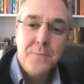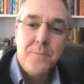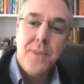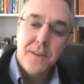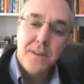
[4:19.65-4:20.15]

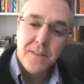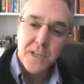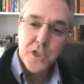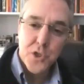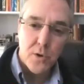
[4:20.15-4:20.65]

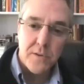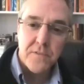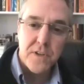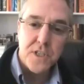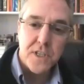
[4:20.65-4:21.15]
The
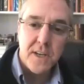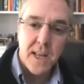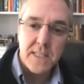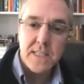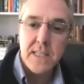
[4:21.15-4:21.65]
short version
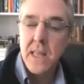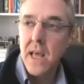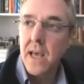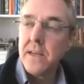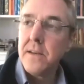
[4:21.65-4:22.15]
is
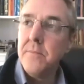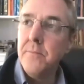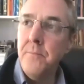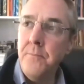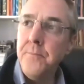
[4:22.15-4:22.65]
that,